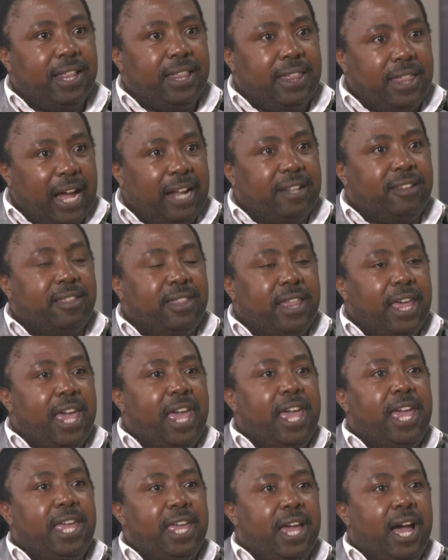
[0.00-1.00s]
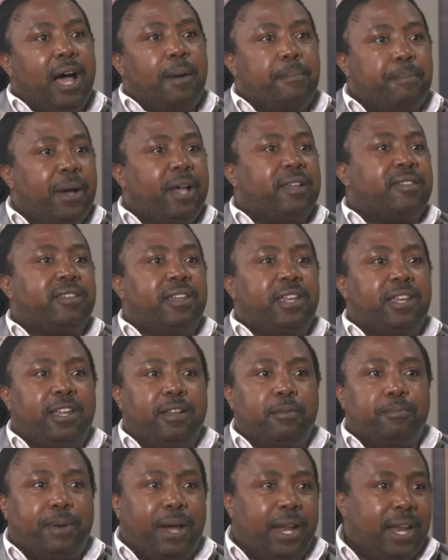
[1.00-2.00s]
that they are passing
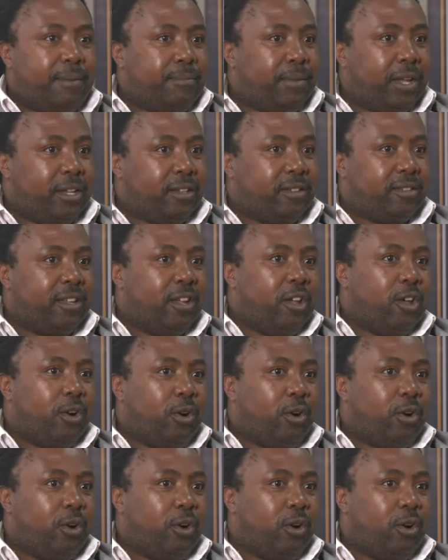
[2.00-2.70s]
in parliament